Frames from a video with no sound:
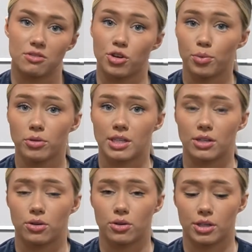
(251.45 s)
your
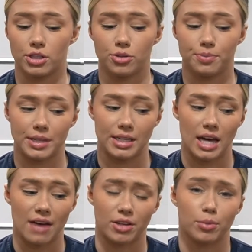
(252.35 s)
protein, or you should
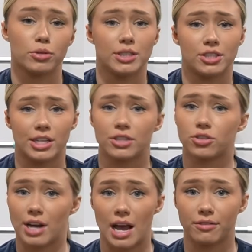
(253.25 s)
be having a protein shake
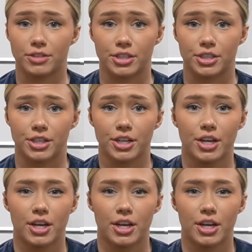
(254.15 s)
straight after your